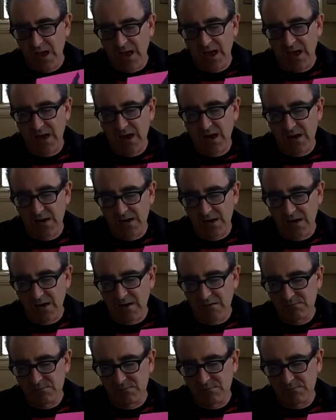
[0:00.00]

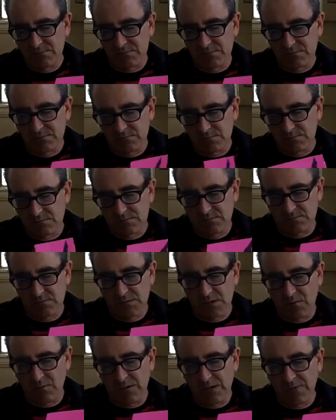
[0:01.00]
And
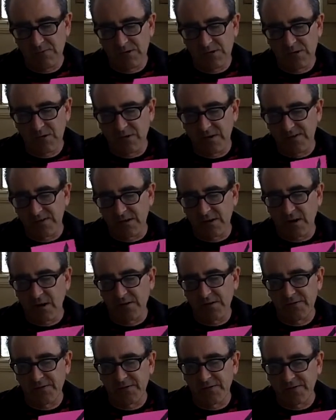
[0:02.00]
Wyndham Lewis did
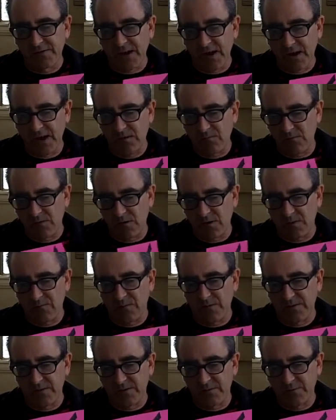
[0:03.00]
all the design work
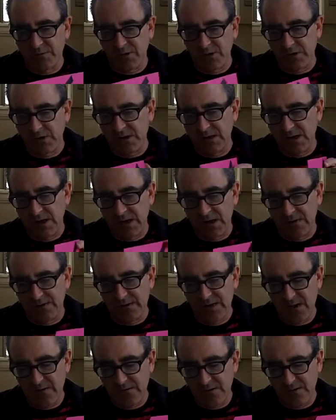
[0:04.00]
for this book, and it's
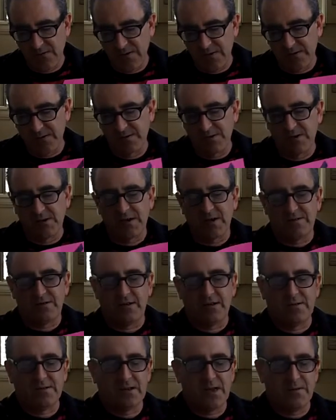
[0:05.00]
kind of interesting. You look at
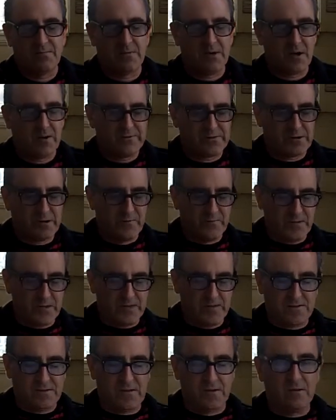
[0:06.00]
the typography;
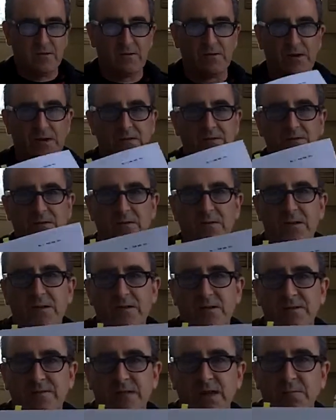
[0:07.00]
it's all like sort of
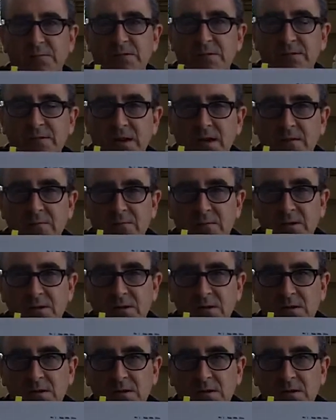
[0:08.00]
like this type of stuff.